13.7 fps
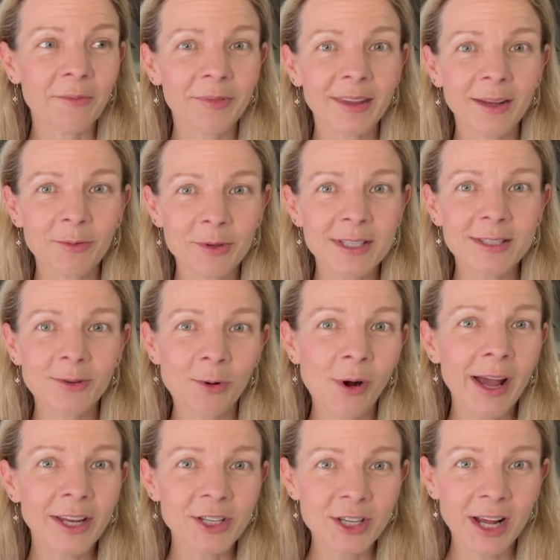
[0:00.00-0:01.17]
it was quite
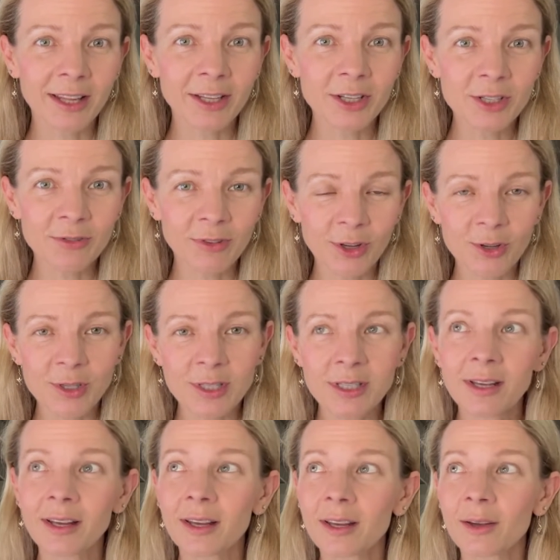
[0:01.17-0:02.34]
a challenge for those
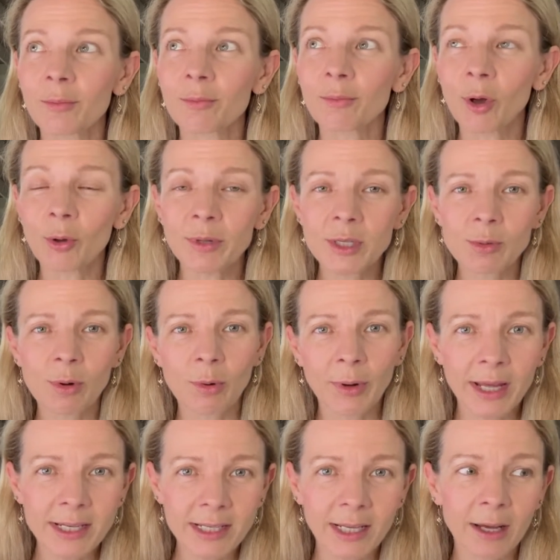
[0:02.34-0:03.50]
moments where we
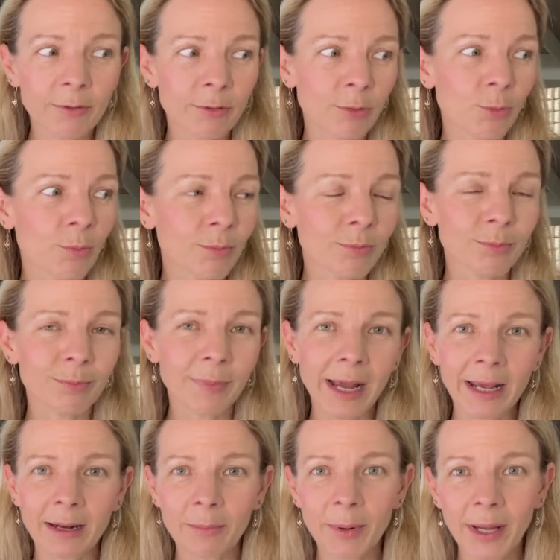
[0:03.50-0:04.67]
had to get from A
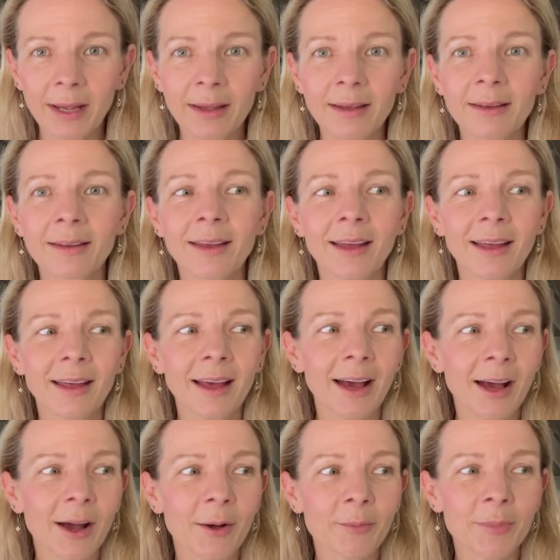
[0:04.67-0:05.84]
to B,
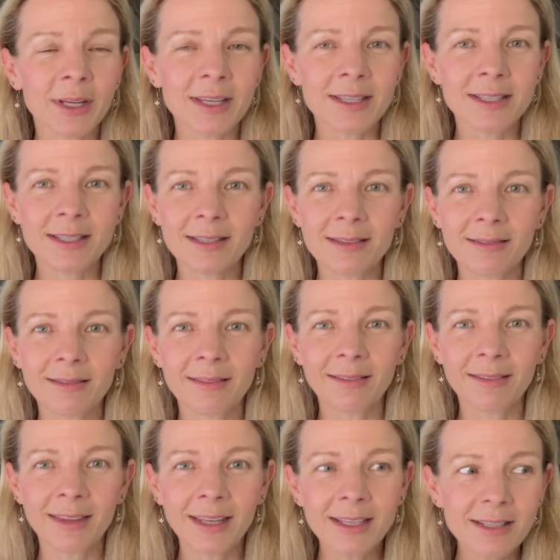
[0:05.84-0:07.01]
because
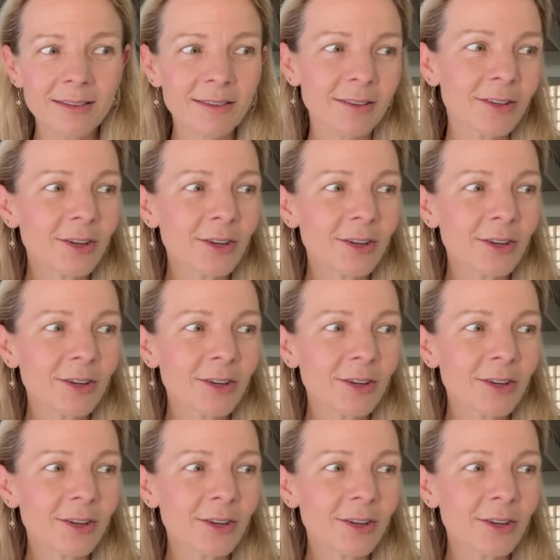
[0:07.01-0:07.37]
things are,